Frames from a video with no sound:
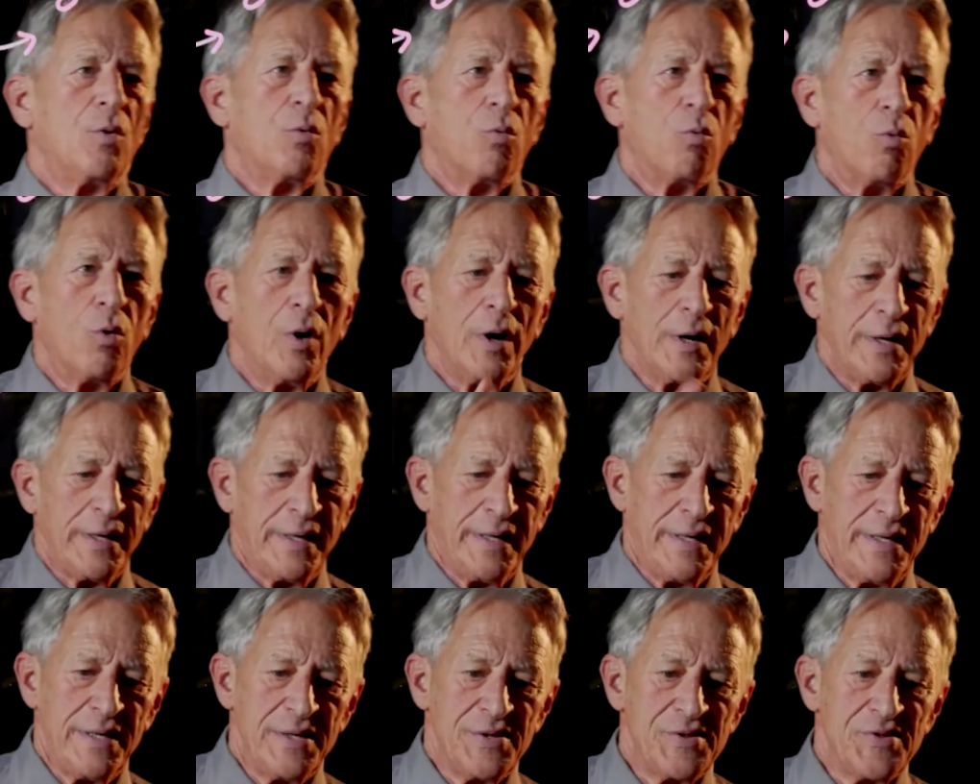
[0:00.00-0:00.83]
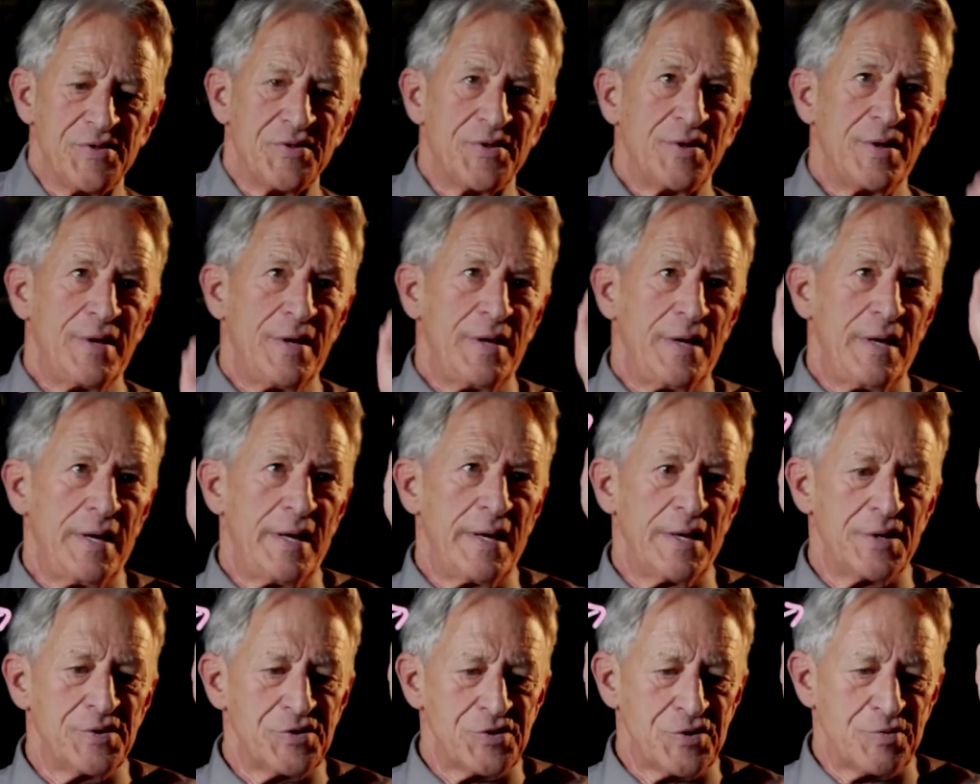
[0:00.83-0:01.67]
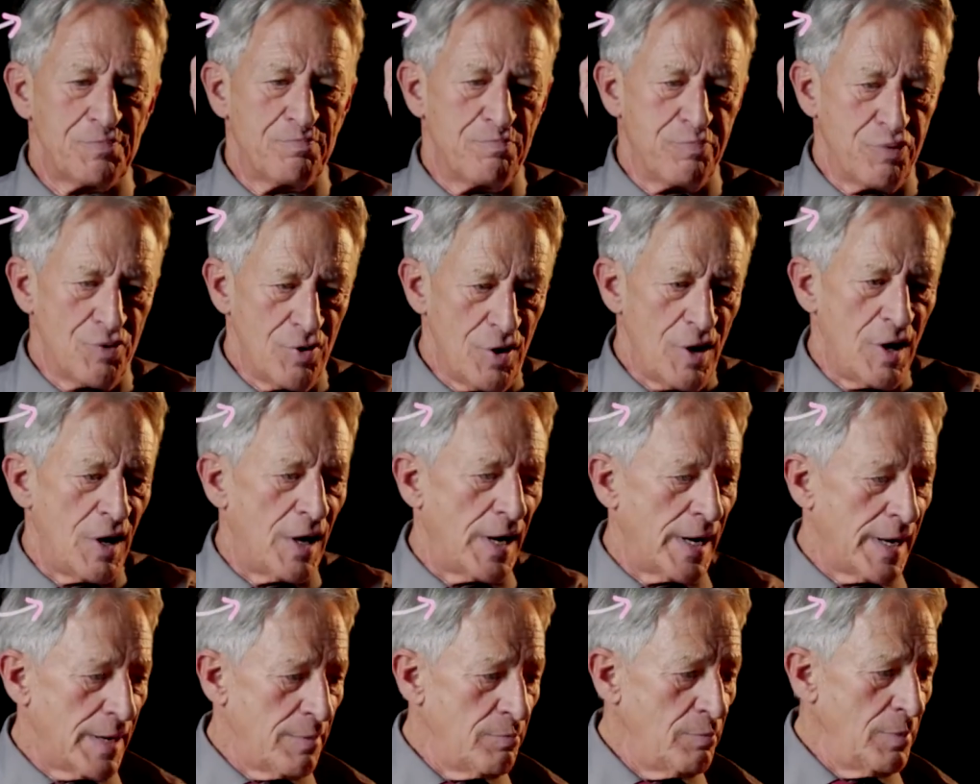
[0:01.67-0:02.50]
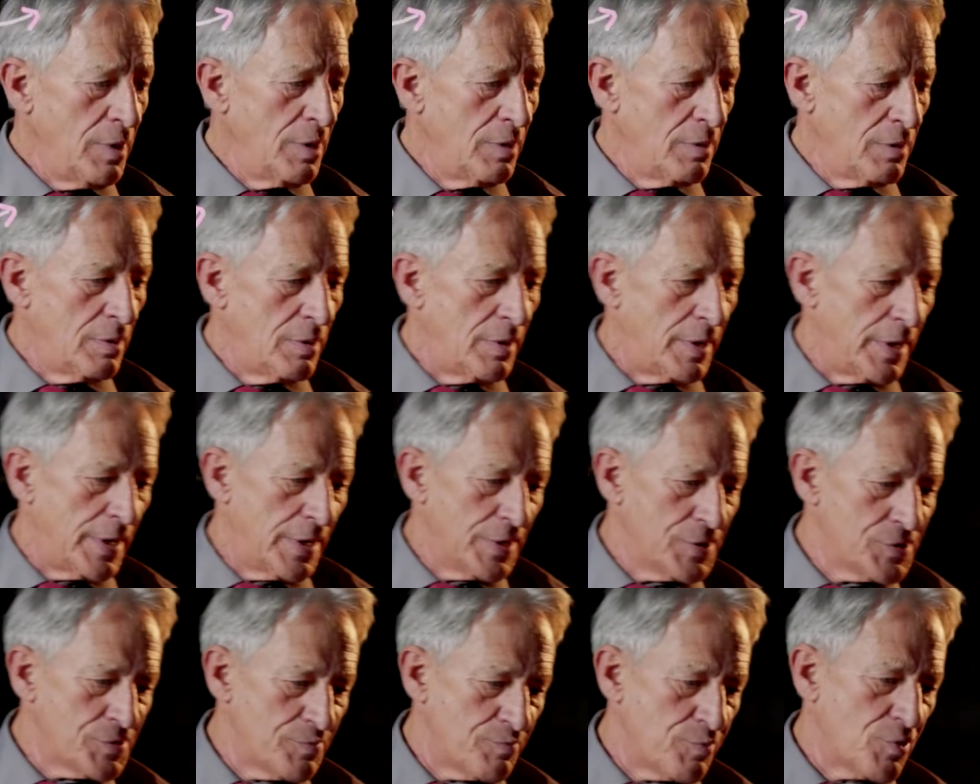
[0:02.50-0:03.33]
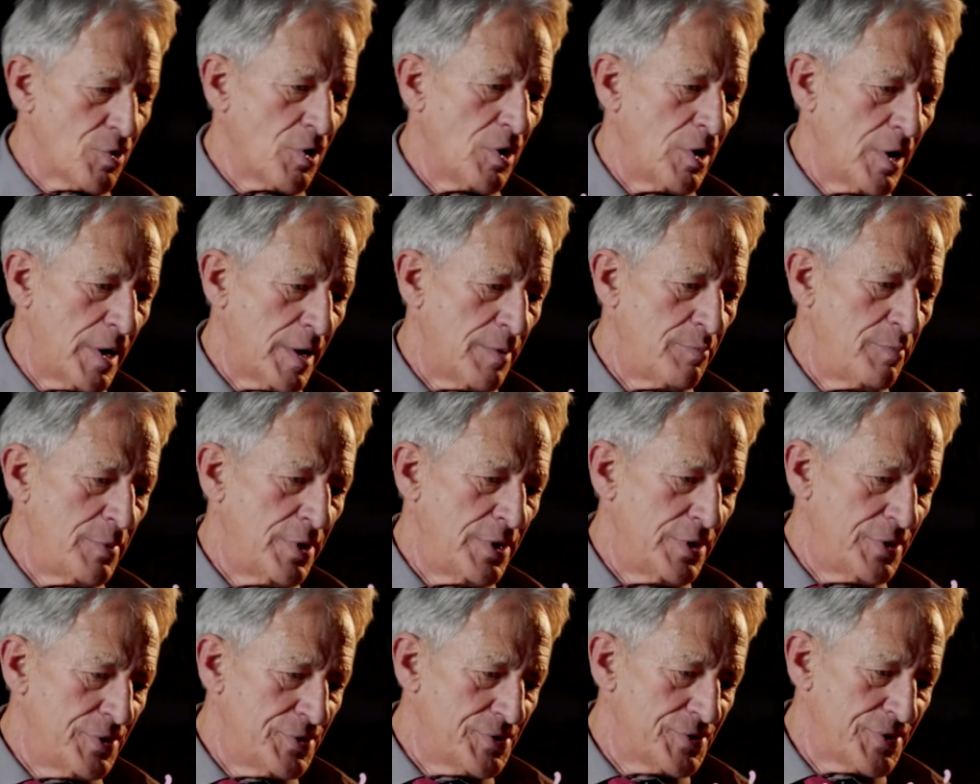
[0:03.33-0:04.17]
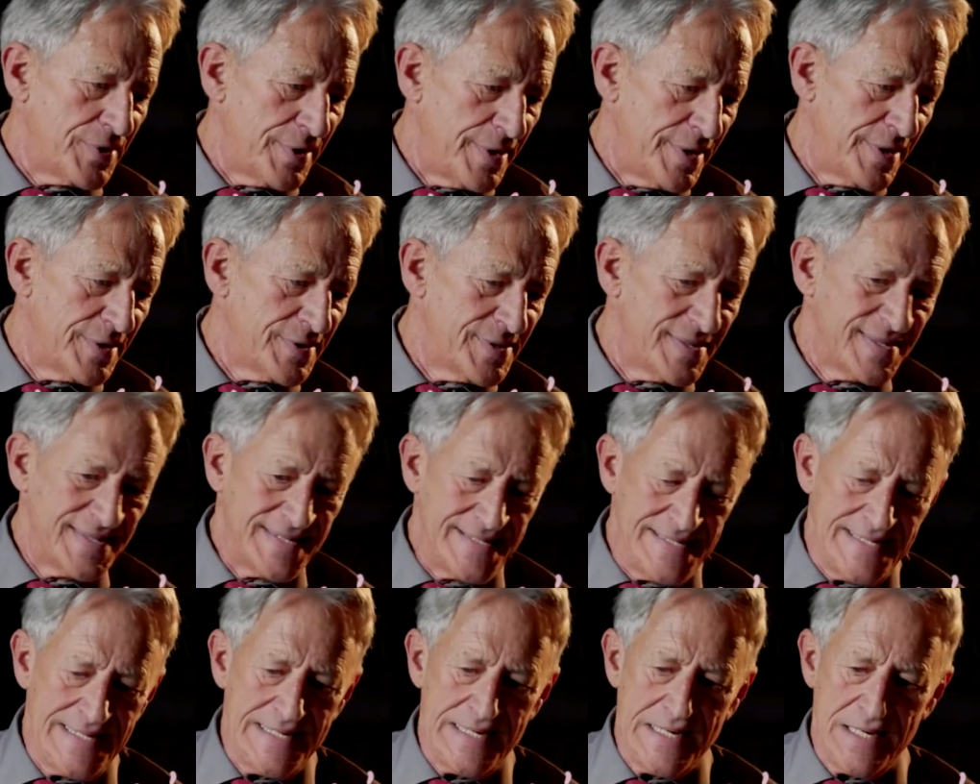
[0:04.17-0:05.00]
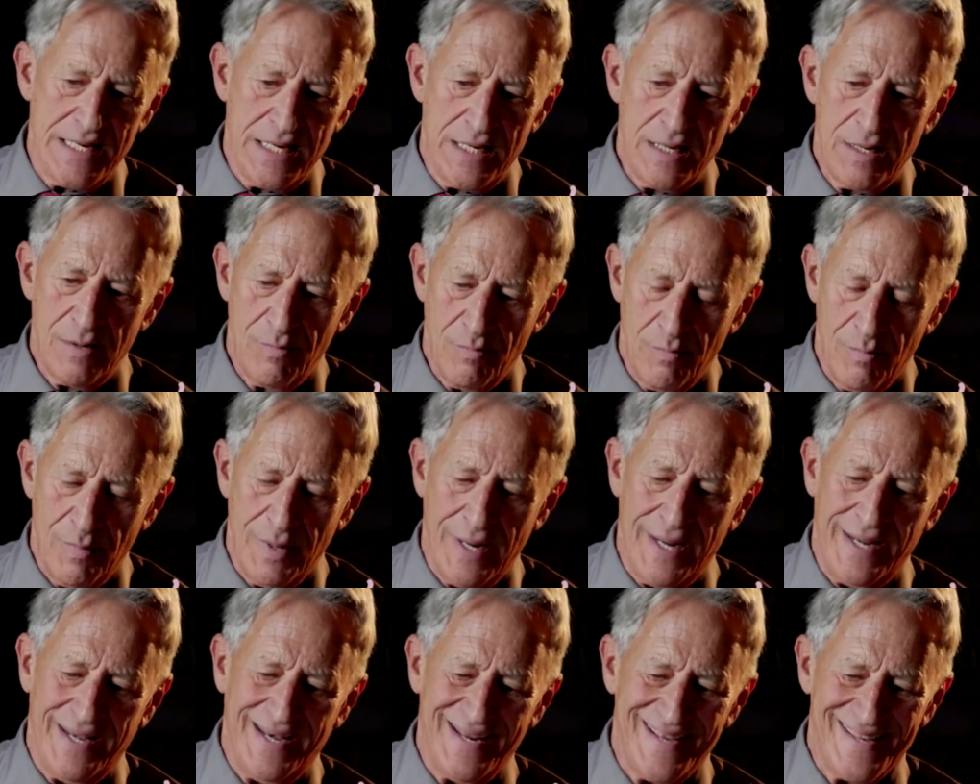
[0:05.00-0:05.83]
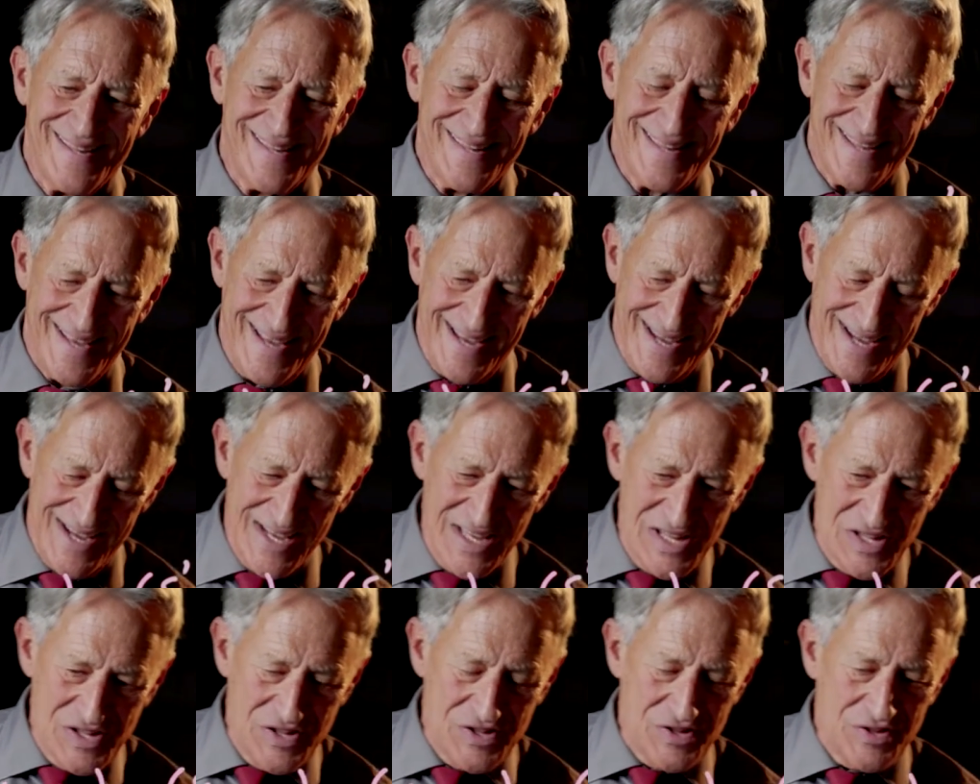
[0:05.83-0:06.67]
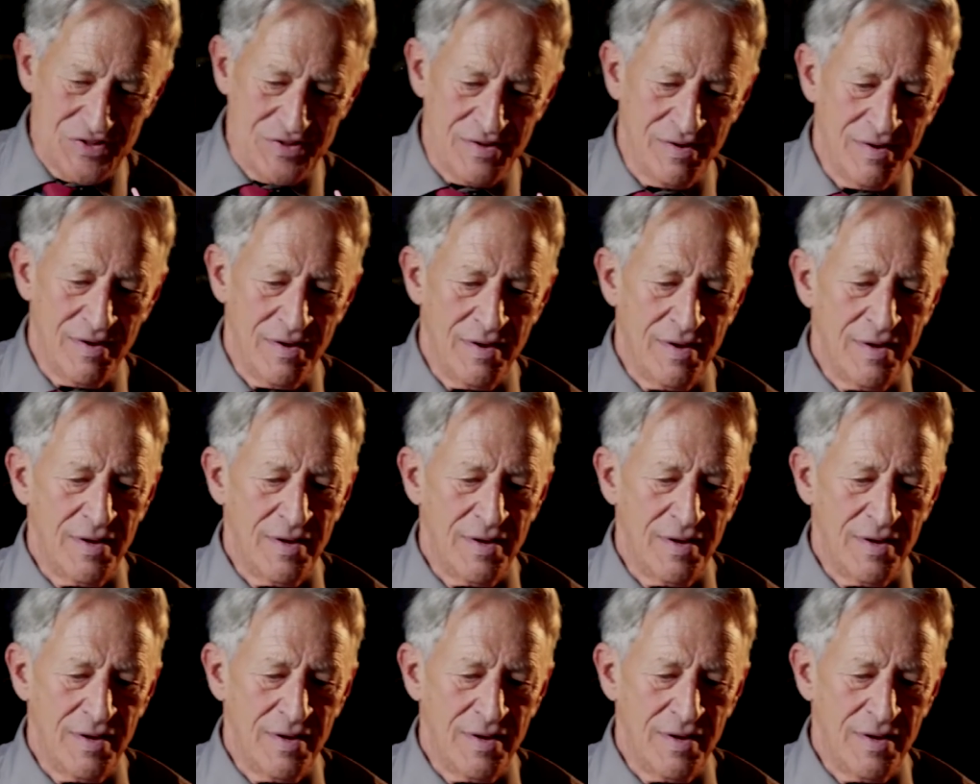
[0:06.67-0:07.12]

What is S prime? S prime is ST minus S.